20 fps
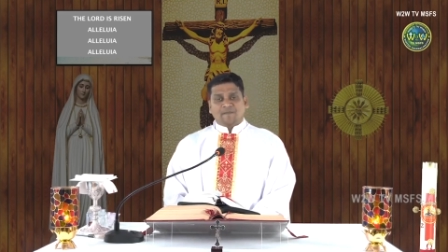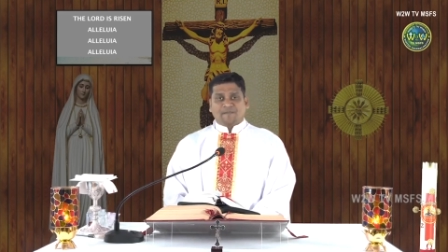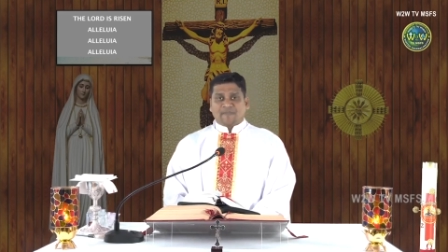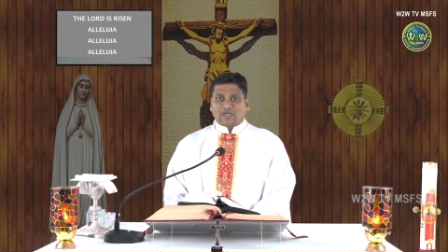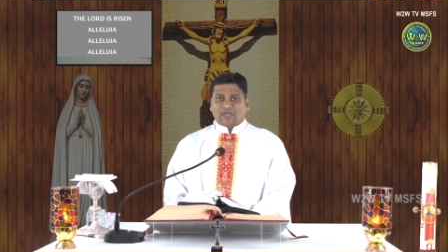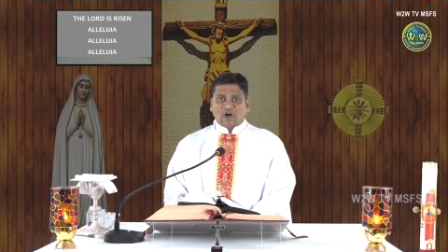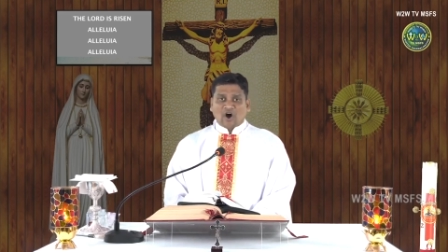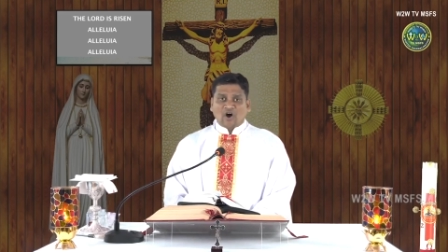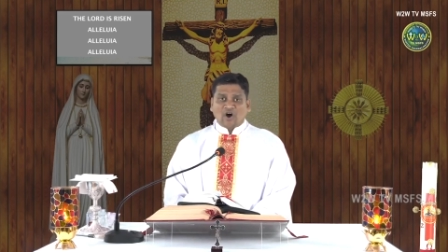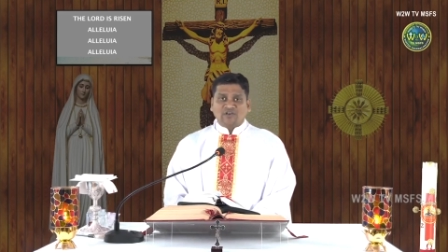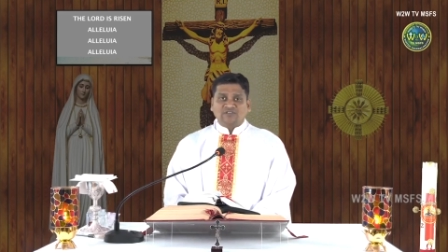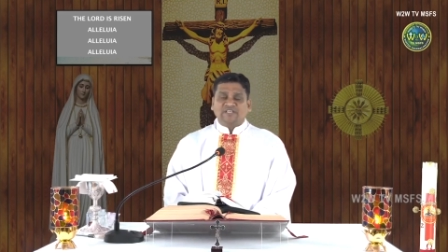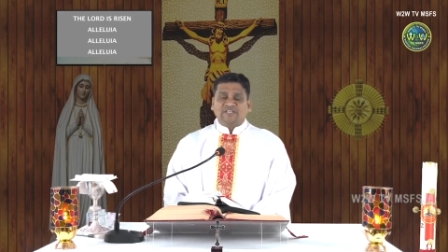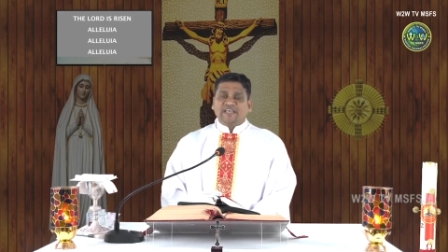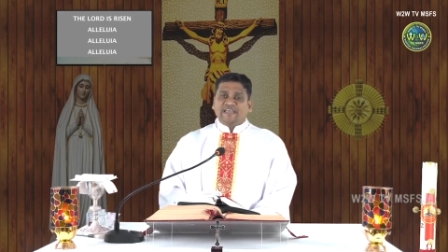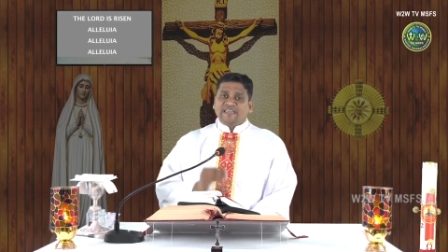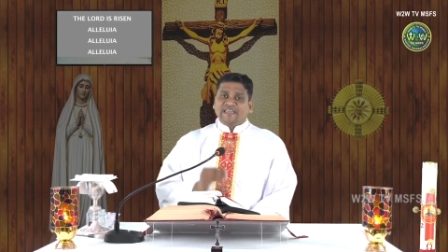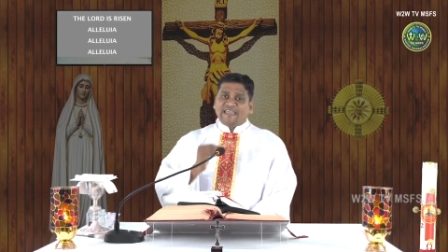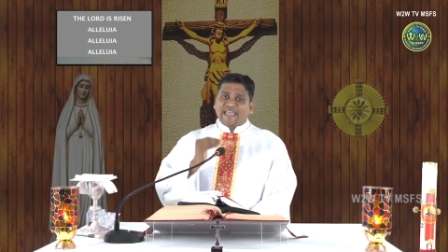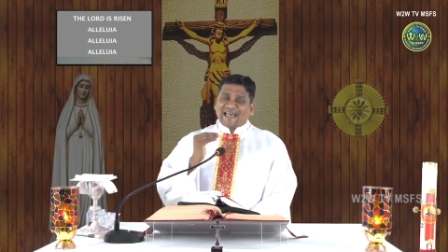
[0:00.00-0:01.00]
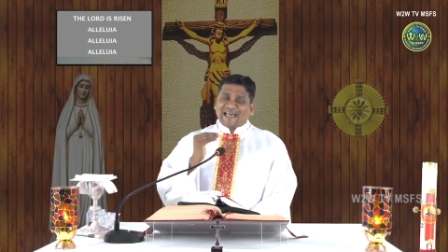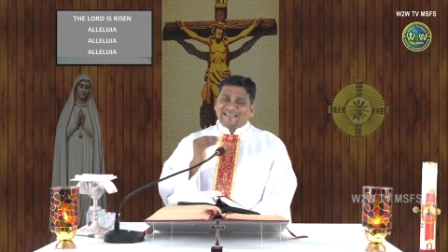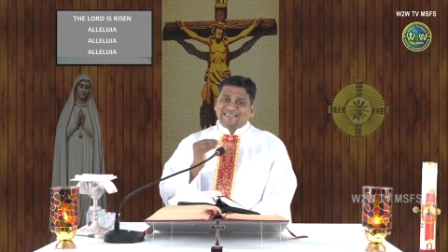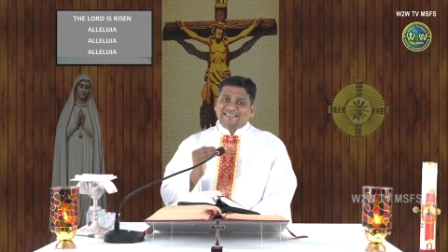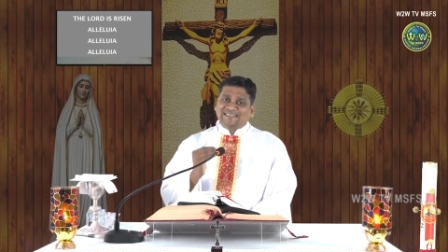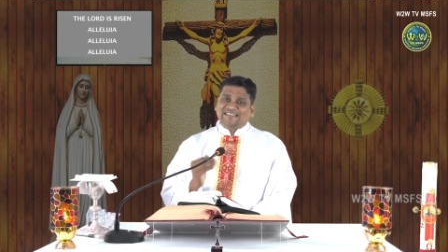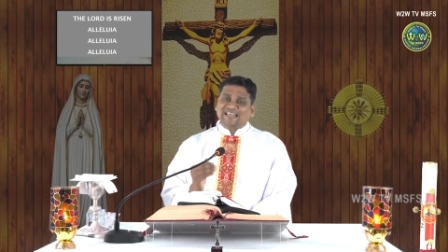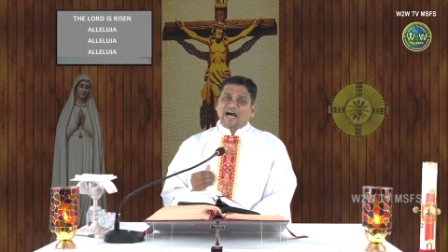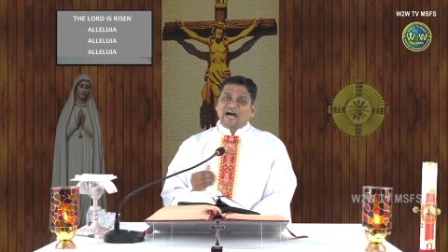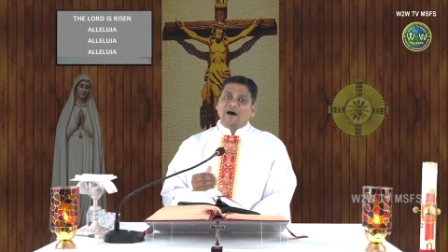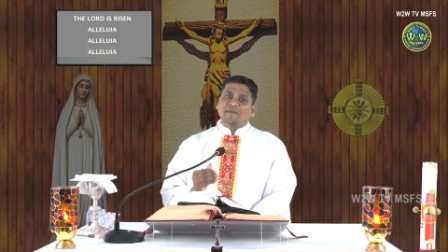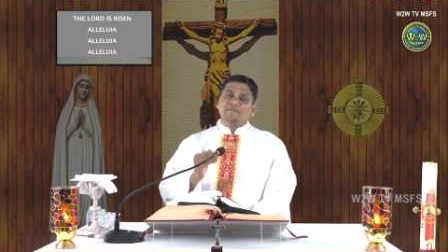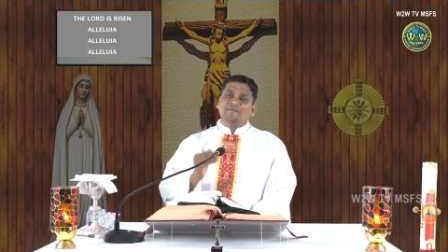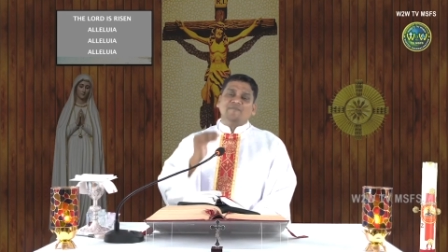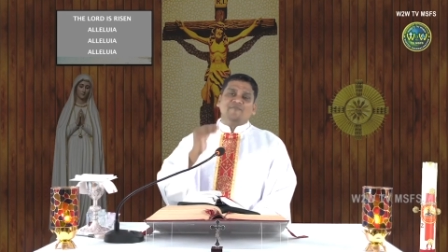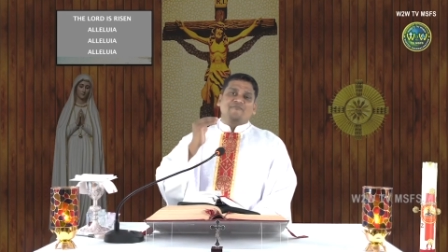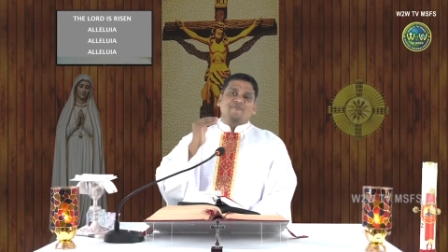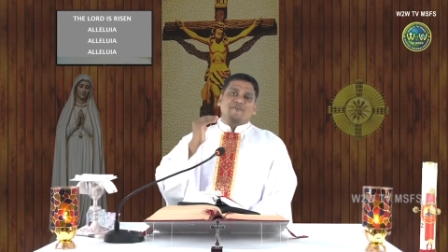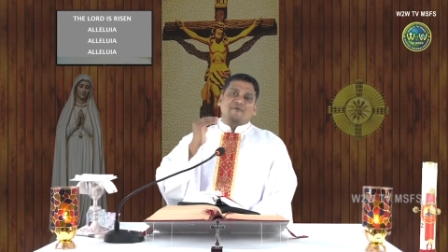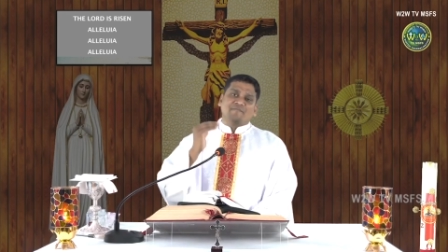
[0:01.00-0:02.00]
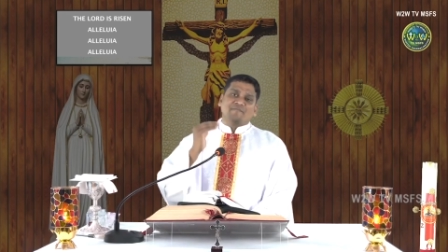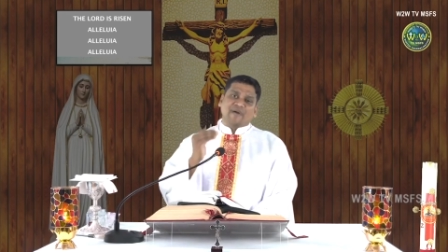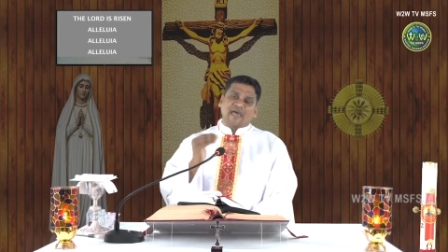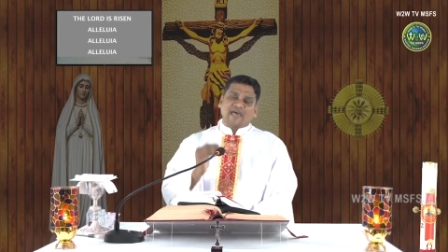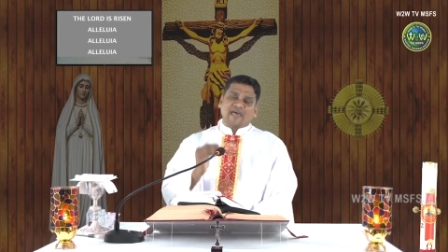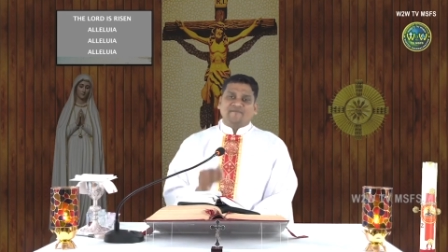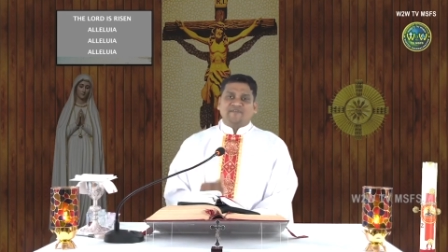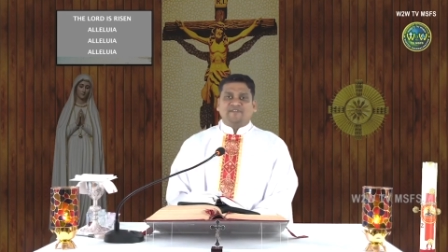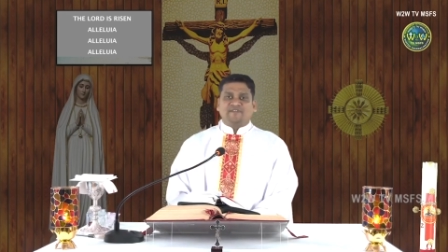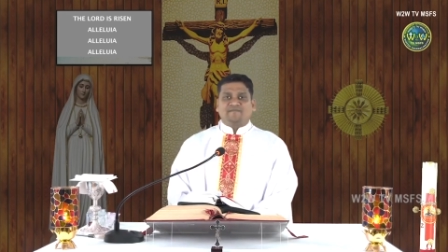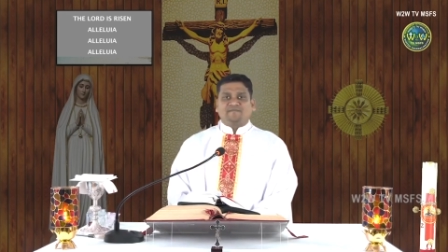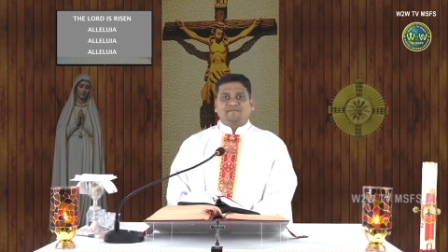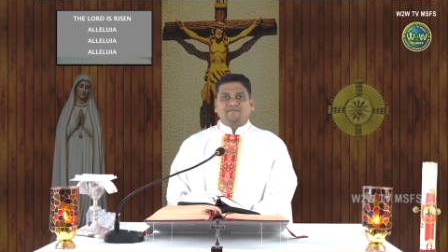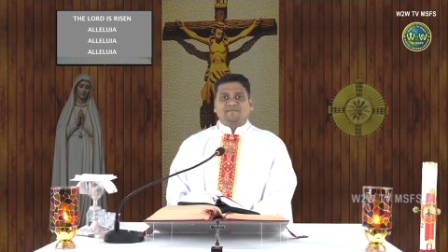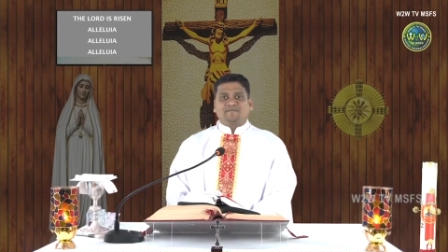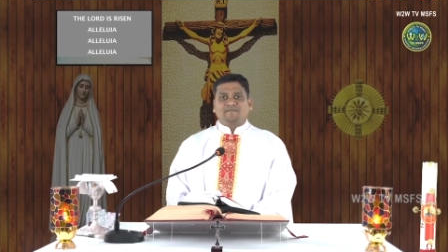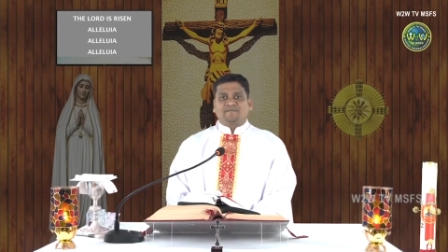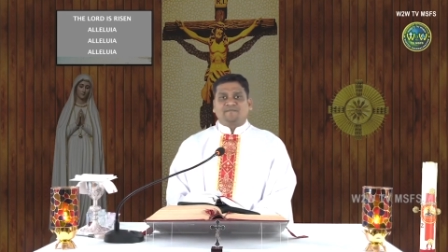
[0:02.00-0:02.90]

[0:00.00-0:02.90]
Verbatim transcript: because he has come from heaven.